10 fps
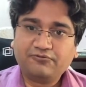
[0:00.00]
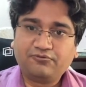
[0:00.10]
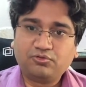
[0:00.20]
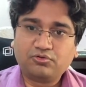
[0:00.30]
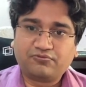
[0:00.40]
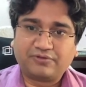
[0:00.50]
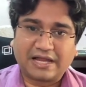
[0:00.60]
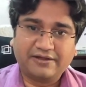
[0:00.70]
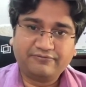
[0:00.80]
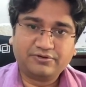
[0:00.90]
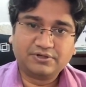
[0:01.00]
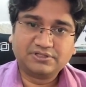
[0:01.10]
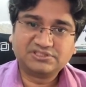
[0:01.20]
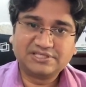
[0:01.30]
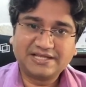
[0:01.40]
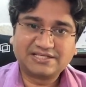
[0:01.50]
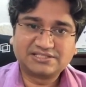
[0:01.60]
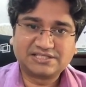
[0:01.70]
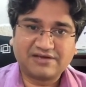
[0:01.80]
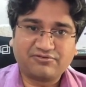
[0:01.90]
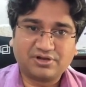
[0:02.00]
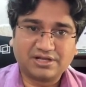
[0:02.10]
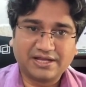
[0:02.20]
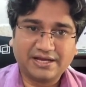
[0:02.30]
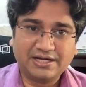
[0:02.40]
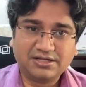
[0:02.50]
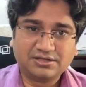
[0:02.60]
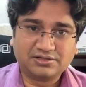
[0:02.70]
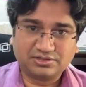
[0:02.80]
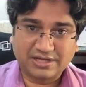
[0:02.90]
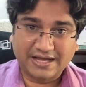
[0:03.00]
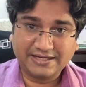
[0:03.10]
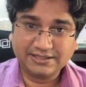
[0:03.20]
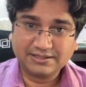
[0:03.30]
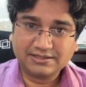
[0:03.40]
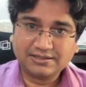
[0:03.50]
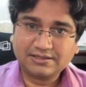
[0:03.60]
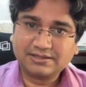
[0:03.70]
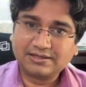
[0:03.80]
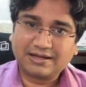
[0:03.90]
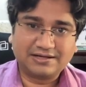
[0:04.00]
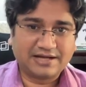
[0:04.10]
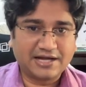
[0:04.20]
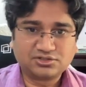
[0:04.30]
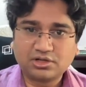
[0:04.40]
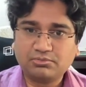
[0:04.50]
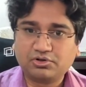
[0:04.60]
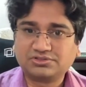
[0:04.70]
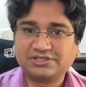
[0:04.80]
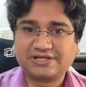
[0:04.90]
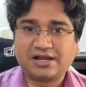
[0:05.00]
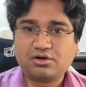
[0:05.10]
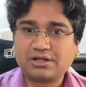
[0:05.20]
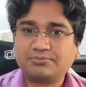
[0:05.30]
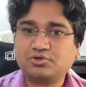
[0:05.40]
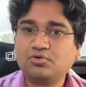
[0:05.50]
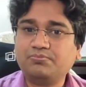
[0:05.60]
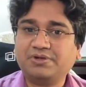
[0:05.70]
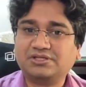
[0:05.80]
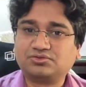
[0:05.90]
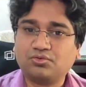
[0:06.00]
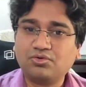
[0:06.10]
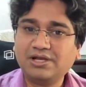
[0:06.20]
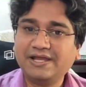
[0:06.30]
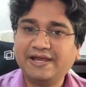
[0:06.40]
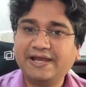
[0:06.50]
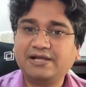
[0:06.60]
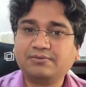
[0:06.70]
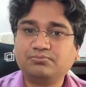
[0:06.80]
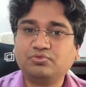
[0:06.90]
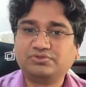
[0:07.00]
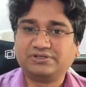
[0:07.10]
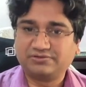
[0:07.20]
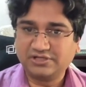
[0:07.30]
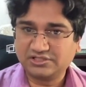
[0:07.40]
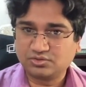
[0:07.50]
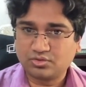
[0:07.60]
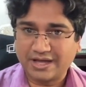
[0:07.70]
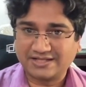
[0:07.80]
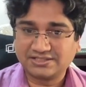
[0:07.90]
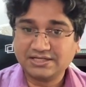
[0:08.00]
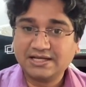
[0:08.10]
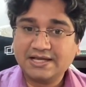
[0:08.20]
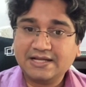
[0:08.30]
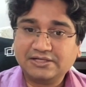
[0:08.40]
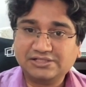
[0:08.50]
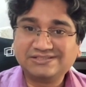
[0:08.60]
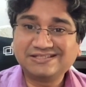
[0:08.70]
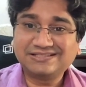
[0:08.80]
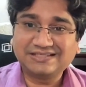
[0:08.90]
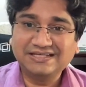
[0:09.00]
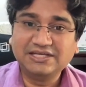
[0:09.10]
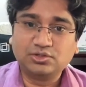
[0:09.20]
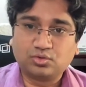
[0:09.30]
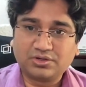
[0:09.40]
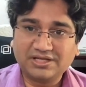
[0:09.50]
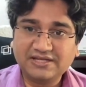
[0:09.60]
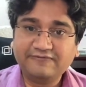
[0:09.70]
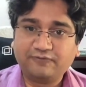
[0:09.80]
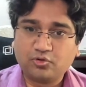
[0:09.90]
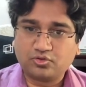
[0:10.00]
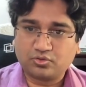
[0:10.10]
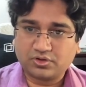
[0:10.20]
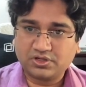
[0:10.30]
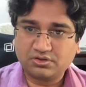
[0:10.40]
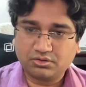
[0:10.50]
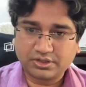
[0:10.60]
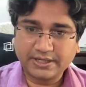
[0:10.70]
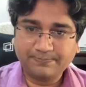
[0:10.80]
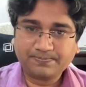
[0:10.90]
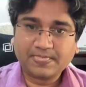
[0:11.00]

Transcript: 4, 5, 6, 7, 8, 9, and that's all, because it cannot capture own piece. So only 8 moves this rook has. This is E rook, E4 rook, okay.